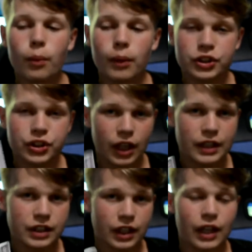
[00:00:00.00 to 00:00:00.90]
much
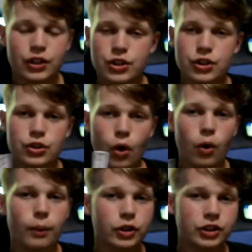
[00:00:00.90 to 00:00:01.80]
nicer and
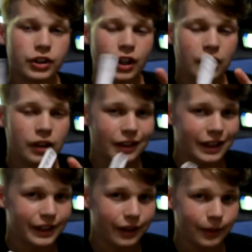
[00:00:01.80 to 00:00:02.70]
so much
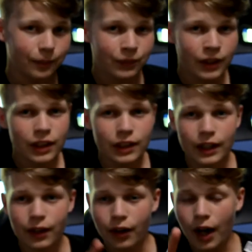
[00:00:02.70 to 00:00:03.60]
cleaner.
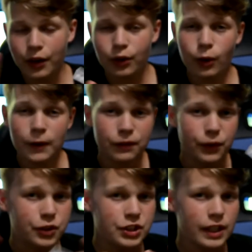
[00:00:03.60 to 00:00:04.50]
Now, I don't know if
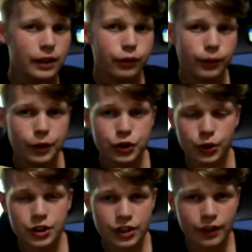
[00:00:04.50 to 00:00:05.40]
you've seen from the
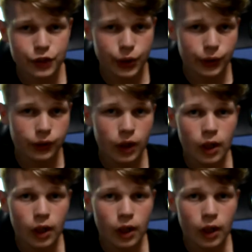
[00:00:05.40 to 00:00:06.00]
shots that I've shown you,